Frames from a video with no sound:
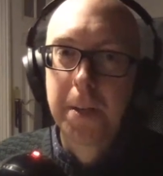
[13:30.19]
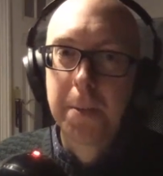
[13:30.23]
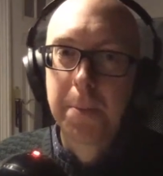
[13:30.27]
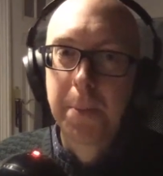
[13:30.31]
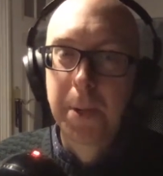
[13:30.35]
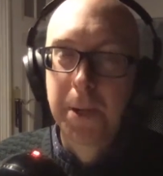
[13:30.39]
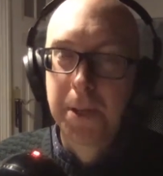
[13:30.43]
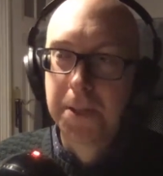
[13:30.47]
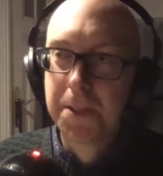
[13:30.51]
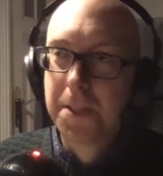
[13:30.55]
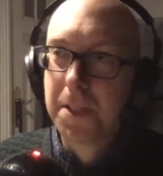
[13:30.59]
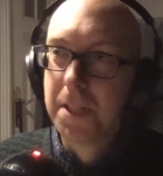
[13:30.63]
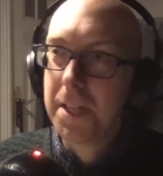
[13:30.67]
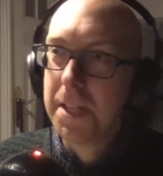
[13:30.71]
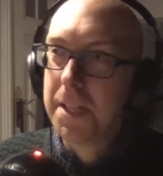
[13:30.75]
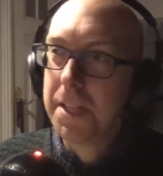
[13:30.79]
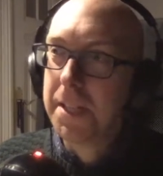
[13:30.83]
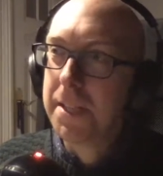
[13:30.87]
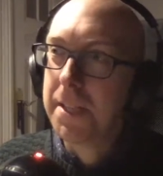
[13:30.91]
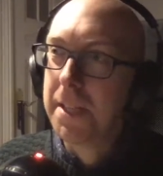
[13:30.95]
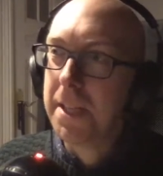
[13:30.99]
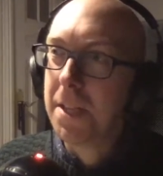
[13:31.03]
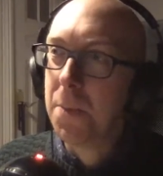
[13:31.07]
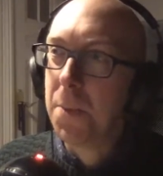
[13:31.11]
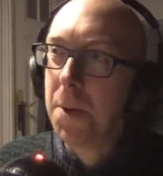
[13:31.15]
personally
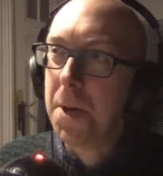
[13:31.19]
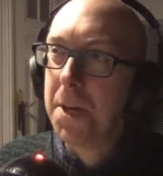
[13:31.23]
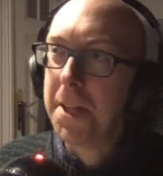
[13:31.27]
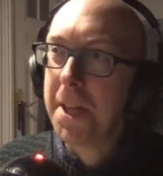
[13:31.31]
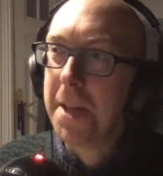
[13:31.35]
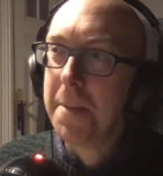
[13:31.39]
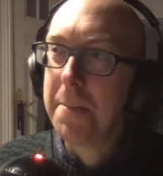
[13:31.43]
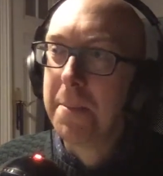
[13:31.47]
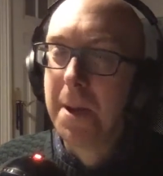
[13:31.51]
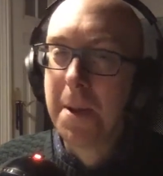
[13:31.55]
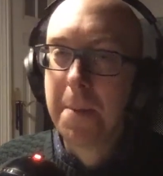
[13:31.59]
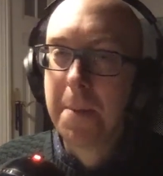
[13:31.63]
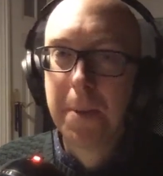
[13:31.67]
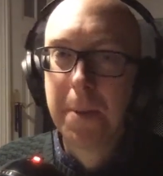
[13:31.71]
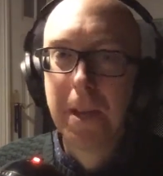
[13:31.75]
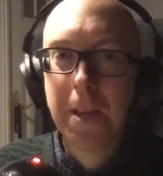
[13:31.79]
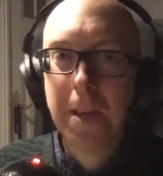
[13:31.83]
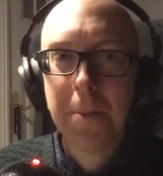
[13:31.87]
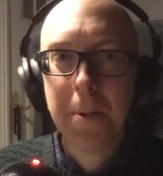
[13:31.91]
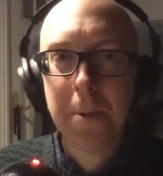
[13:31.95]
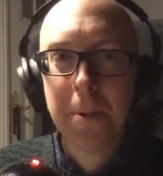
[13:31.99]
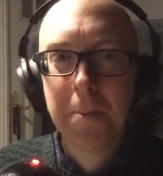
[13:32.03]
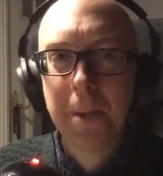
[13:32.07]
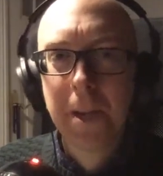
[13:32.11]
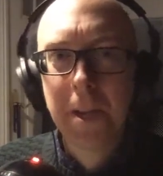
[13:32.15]
see why that might be,
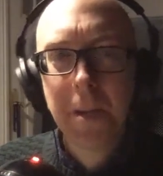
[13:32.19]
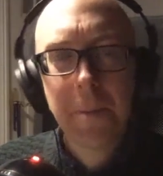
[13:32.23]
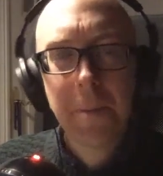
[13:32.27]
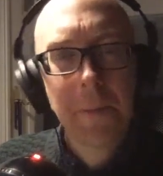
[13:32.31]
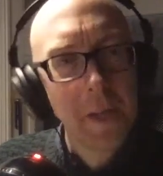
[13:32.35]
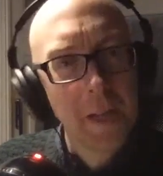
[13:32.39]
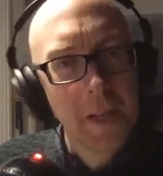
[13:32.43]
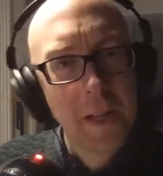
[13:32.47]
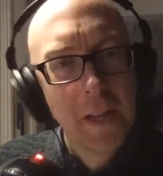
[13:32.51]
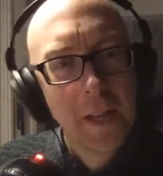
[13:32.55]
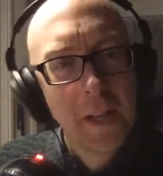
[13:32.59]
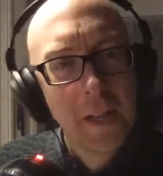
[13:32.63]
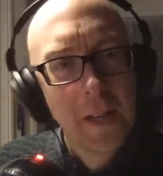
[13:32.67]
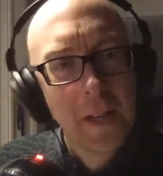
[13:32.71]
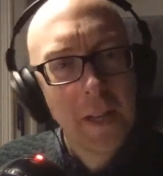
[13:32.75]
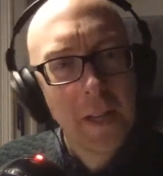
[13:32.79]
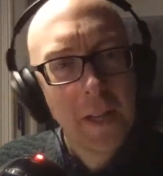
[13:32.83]
but maybe